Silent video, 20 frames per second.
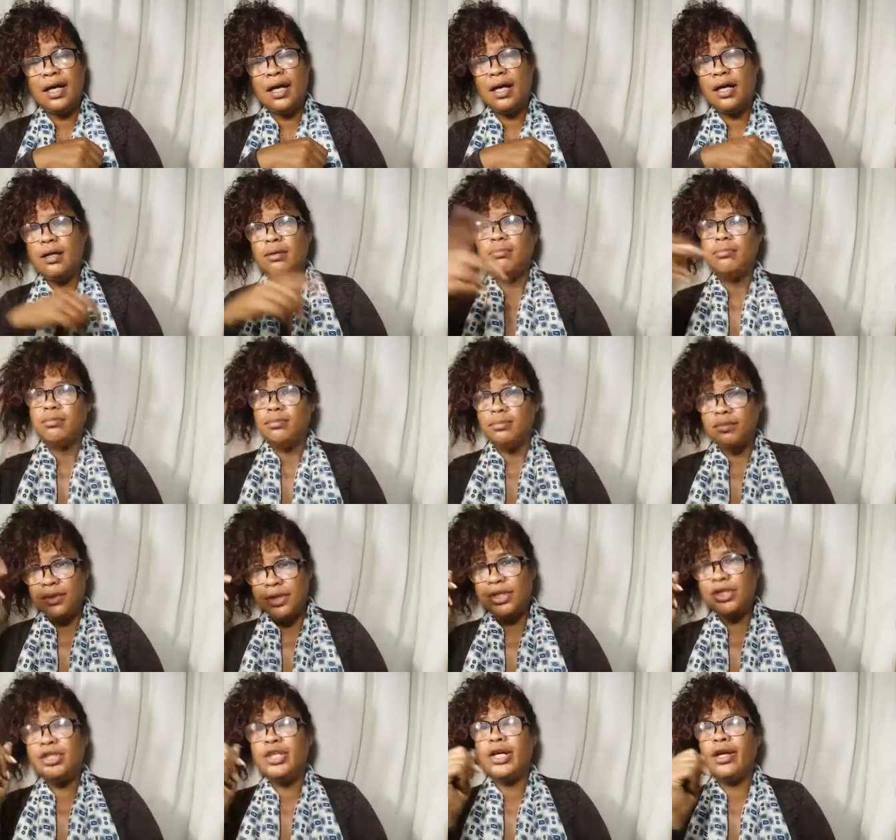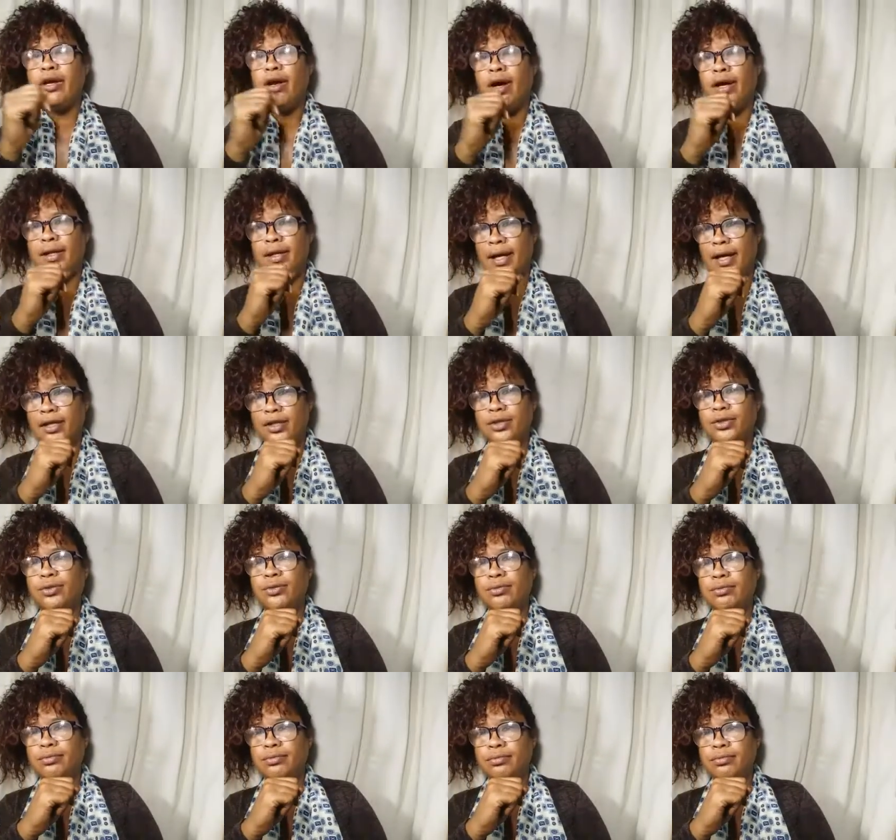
Um, she got that too.